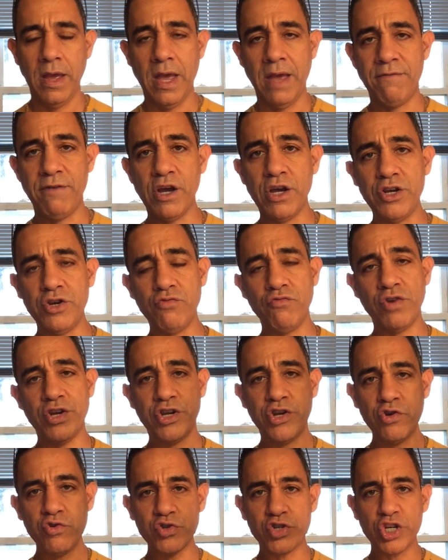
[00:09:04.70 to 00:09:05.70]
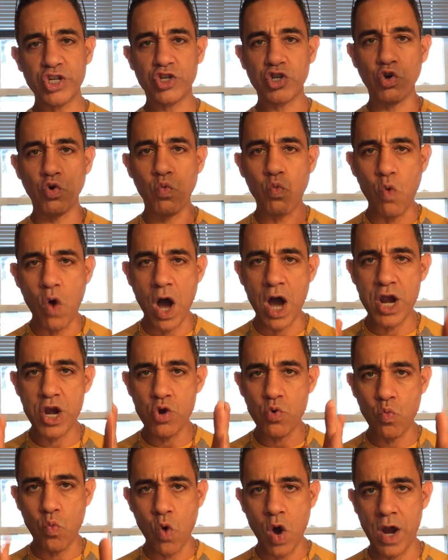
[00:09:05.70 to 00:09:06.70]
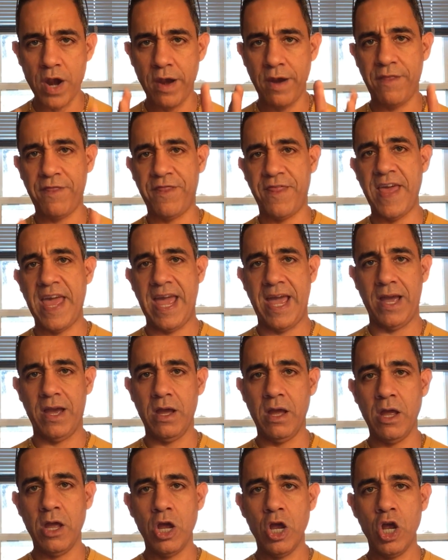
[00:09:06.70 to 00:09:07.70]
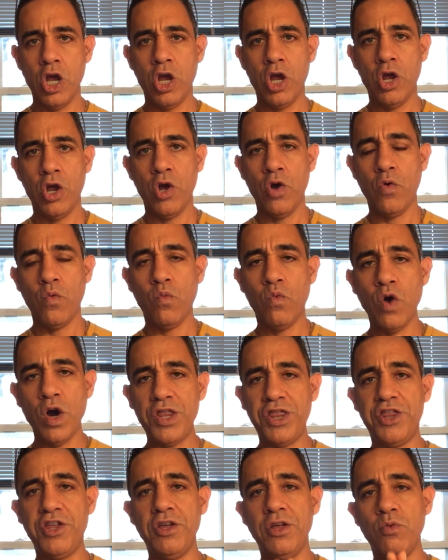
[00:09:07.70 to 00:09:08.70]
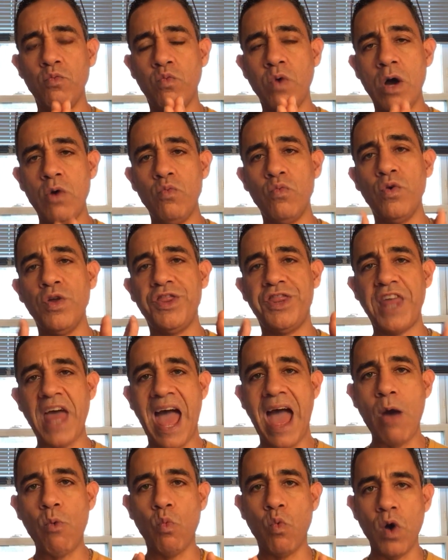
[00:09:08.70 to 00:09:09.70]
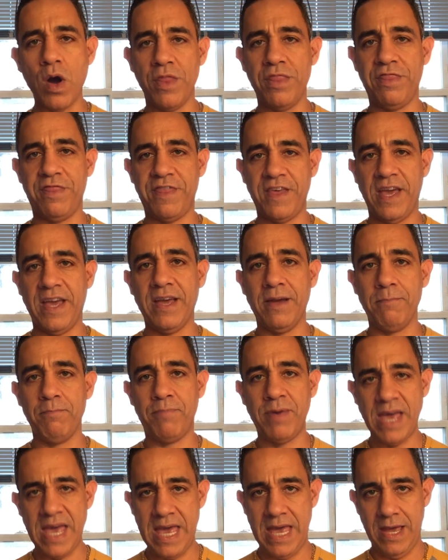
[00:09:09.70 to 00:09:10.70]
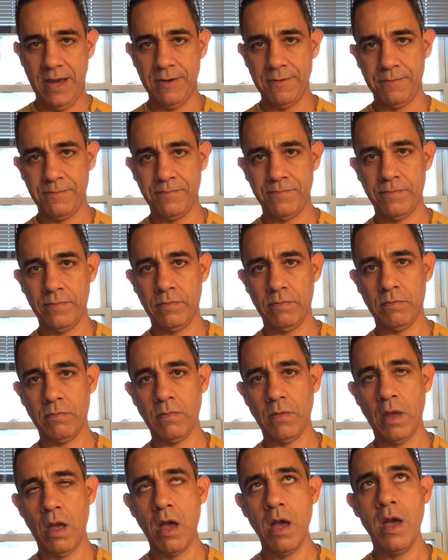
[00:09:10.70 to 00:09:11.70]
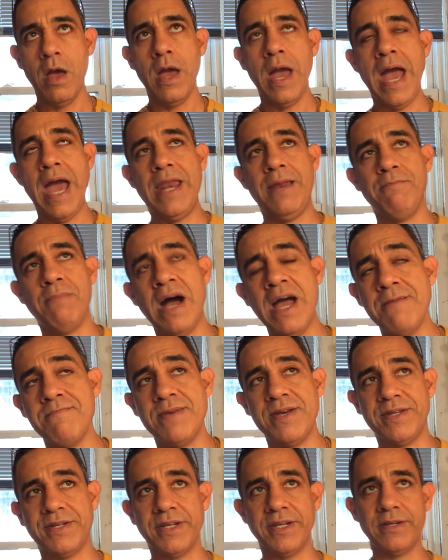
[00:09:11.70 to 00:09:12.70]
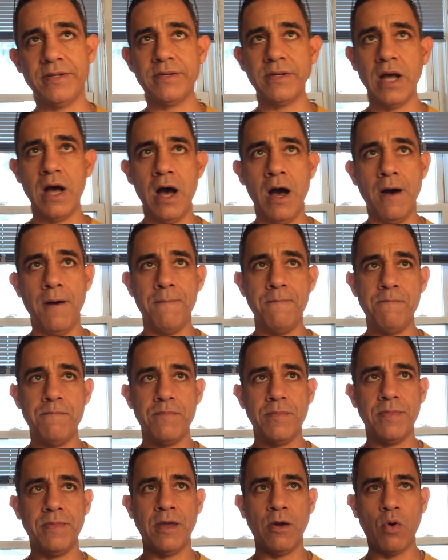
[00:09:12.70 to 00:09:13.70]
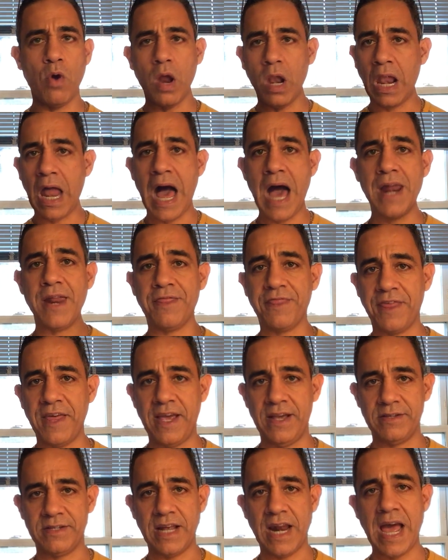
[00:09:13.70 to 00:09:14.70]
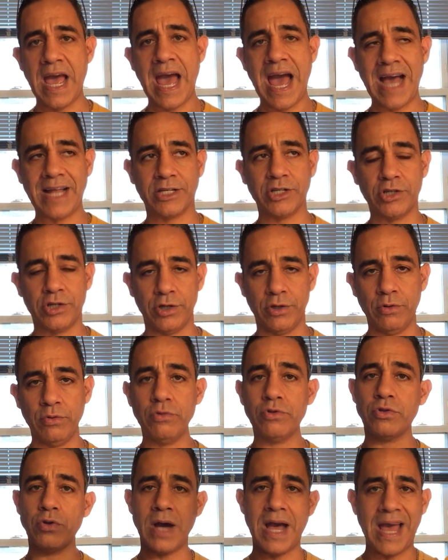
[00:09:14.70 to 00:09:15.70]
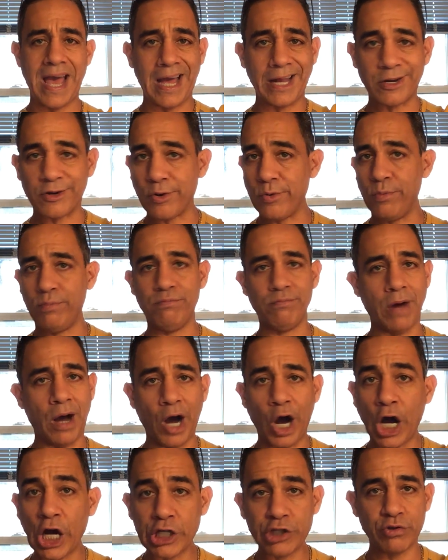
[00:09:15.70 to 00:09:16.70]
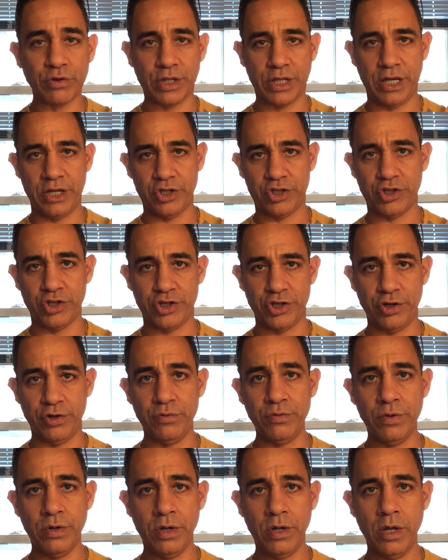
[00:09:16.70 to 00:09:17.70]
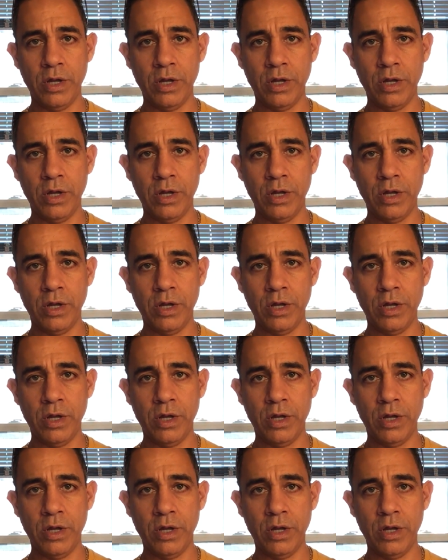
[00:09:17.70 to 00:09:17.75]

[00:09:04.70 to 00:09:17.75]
if you can reduce it to one thing, what would that one thing be? And in my business, there were a lot of things that I had to do. So I had 100 things to do,